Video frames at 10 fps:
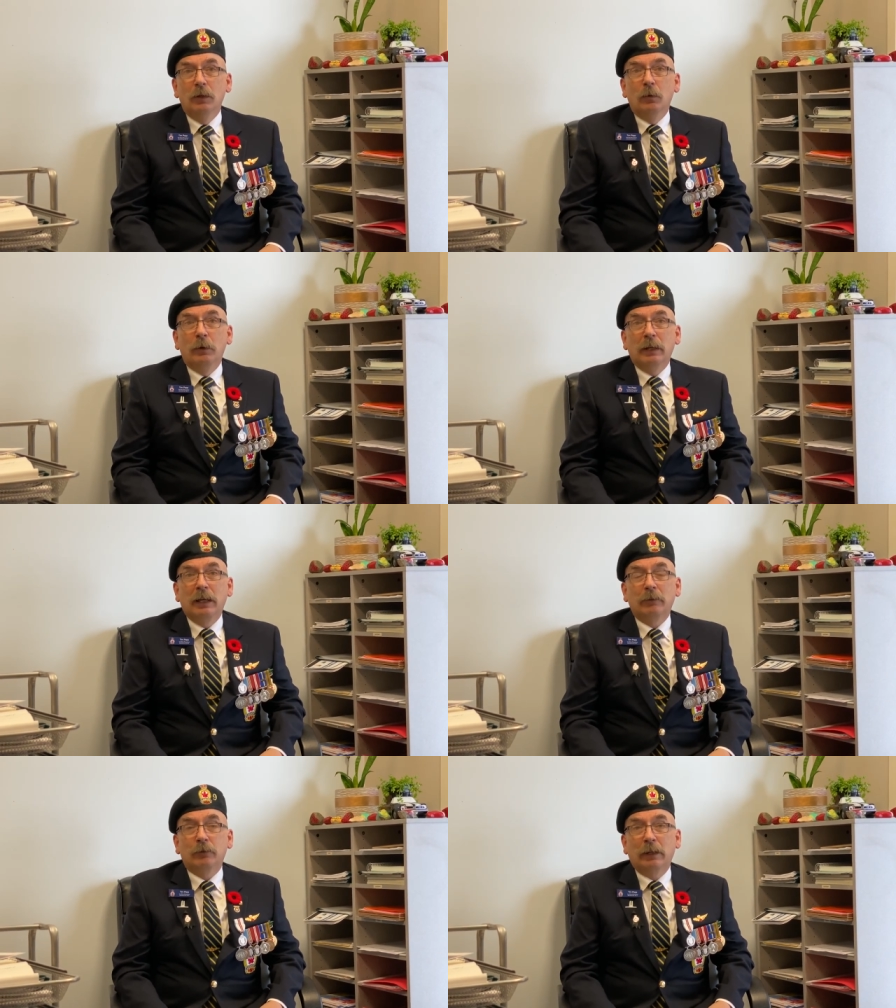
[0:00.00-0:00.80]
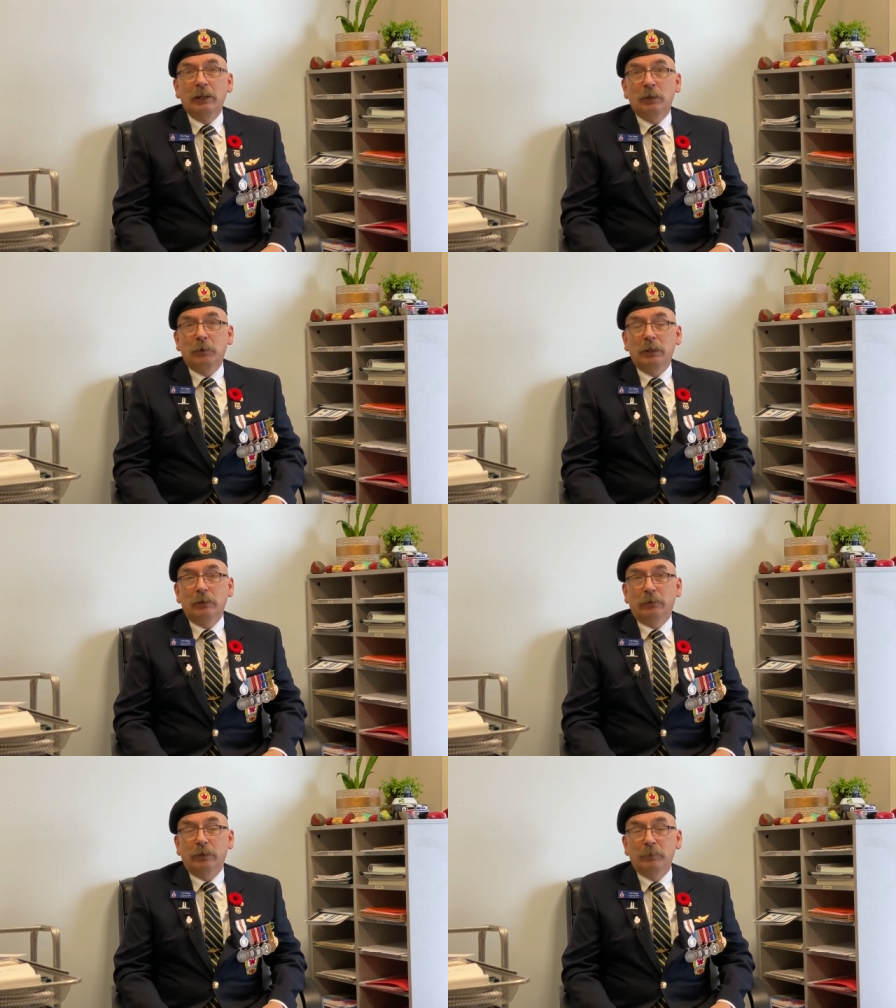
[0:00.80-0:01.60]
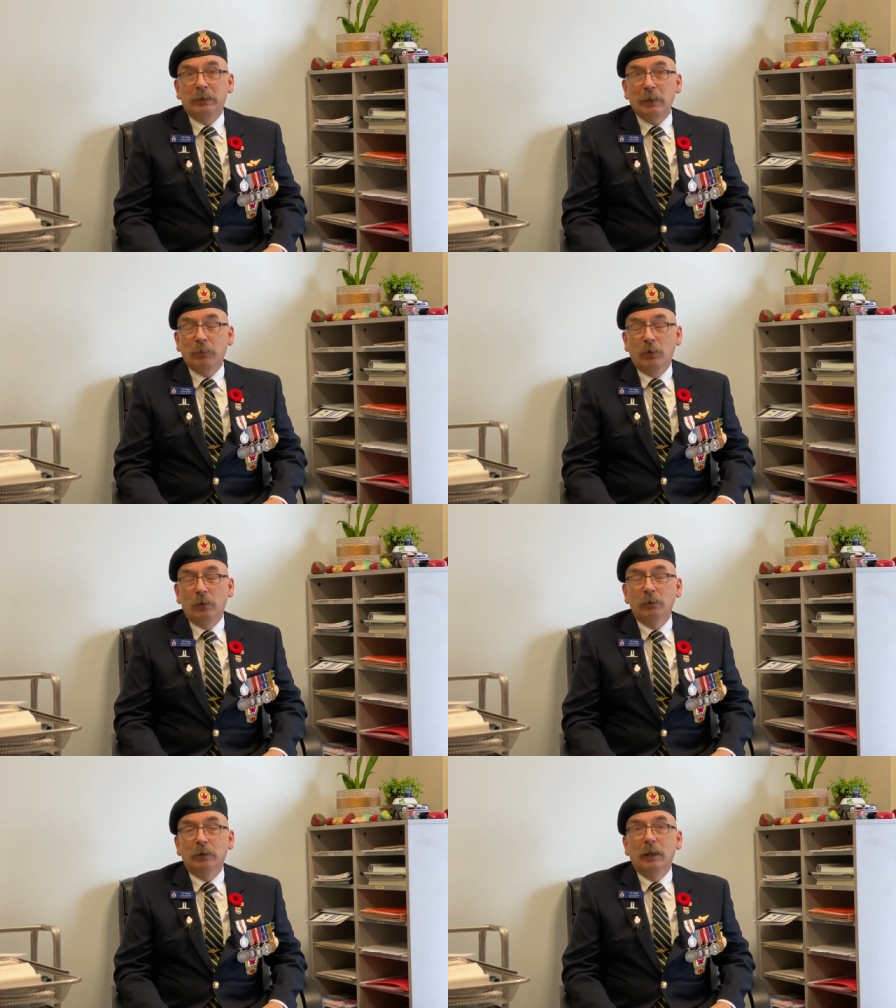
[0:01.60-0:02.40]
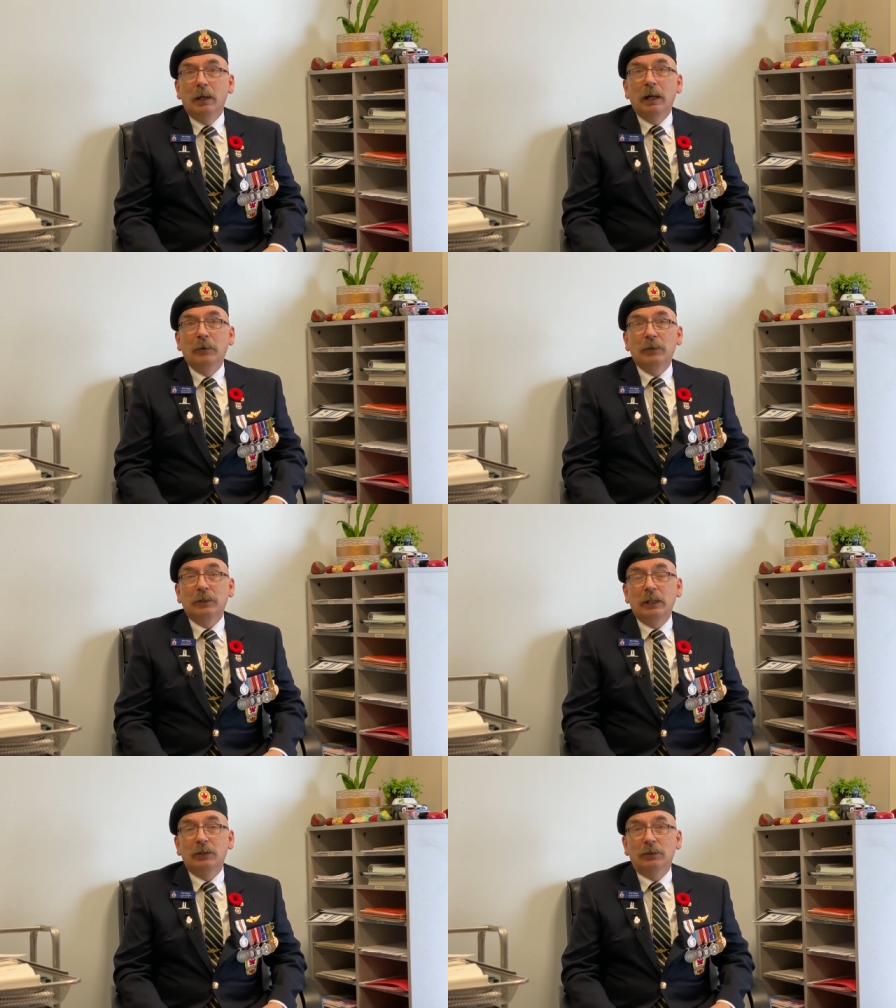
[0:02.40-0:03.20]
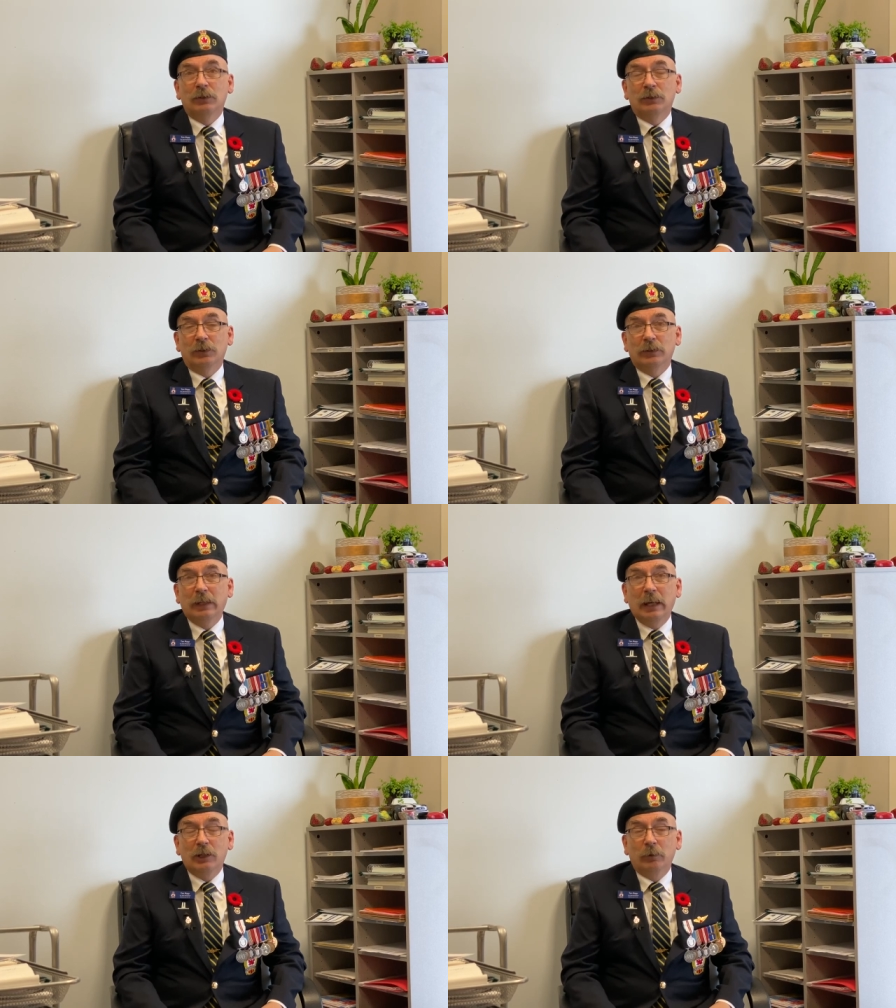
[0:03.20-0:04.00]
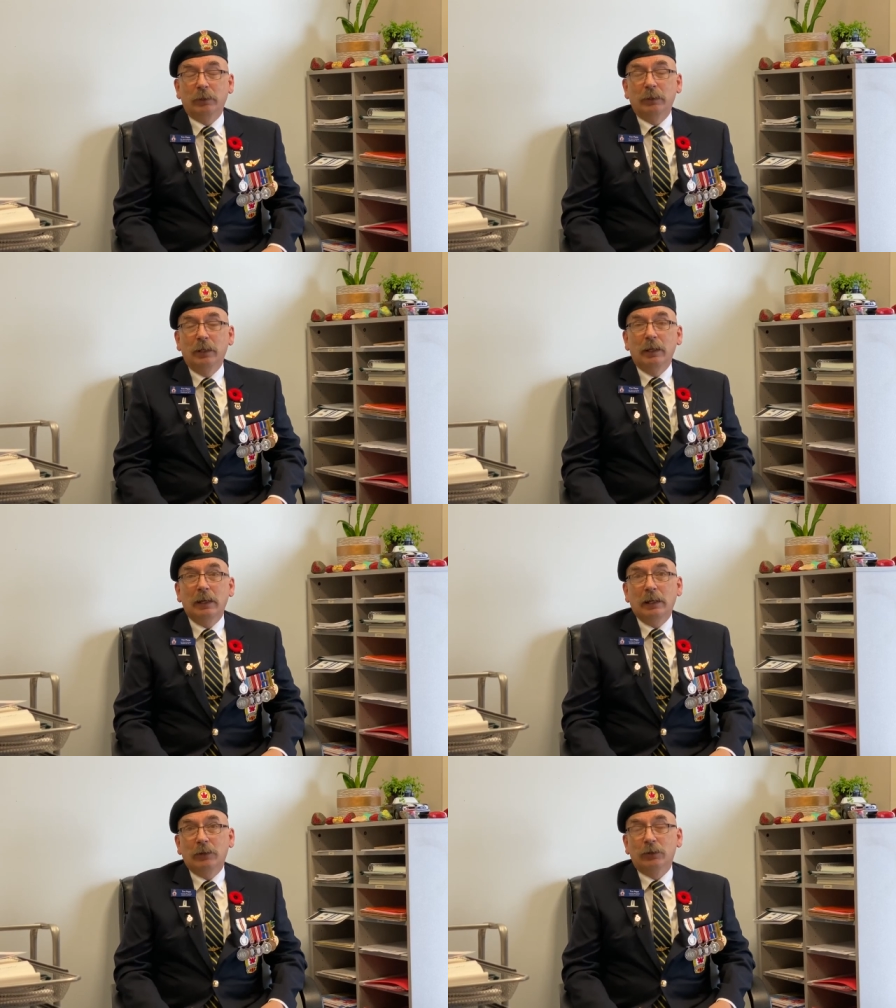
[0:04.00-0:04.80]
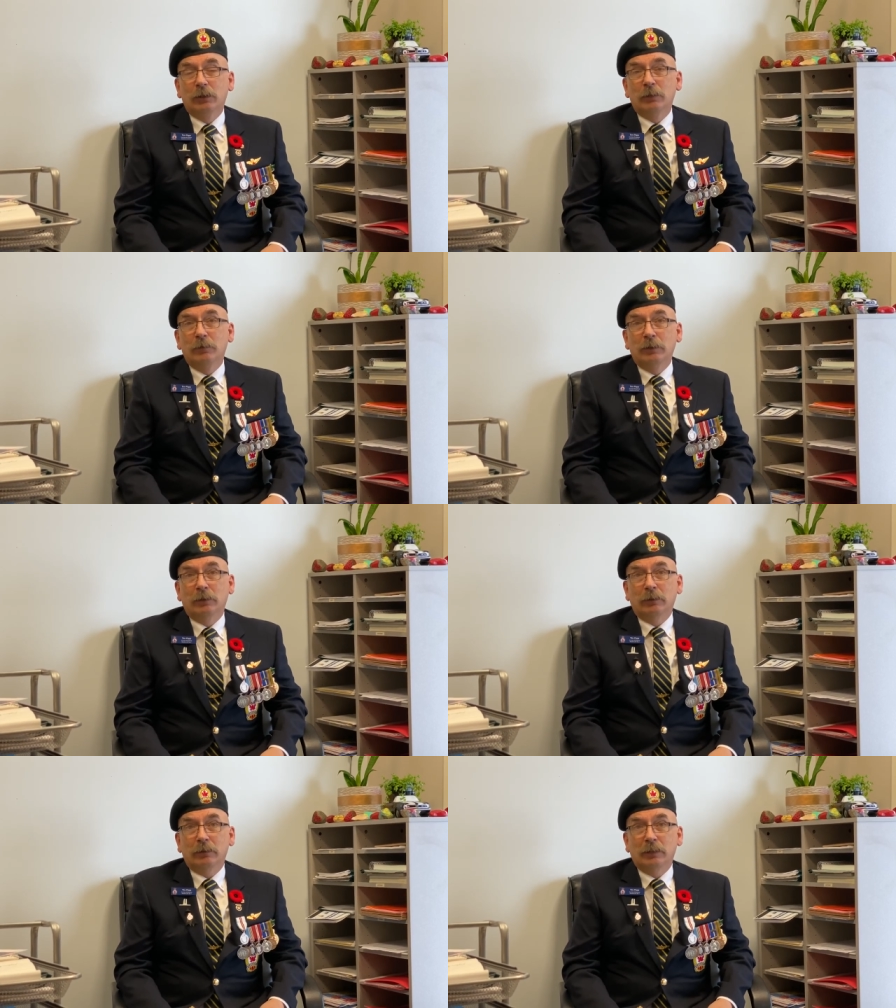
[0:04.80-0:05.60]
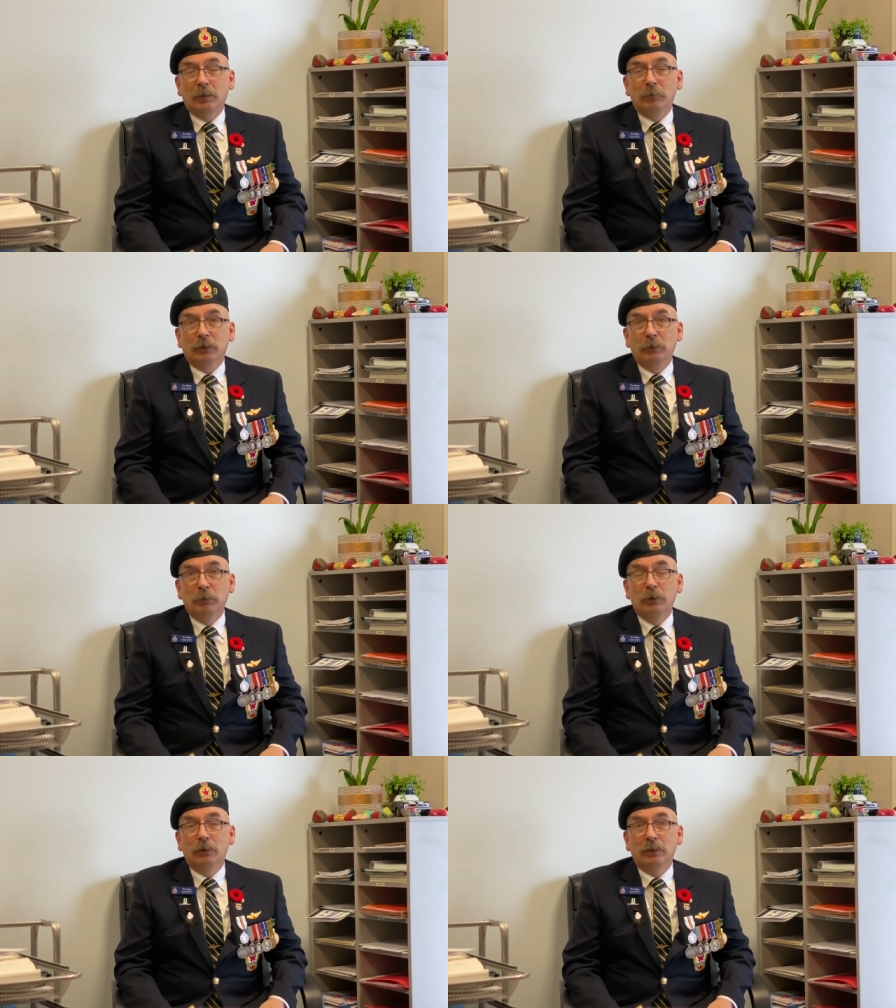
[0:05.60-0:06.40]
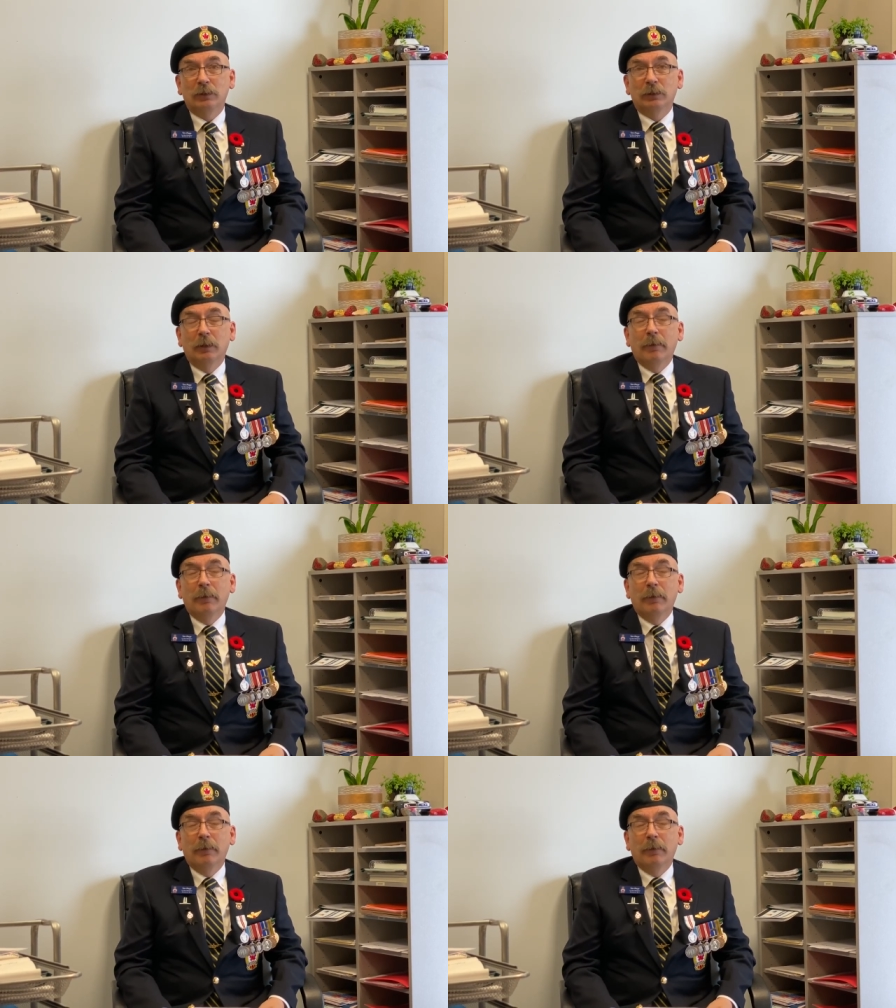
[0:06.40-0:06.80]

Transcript: When I graduated from depot, I was stationed to Saskatchewan and I served in a couple communities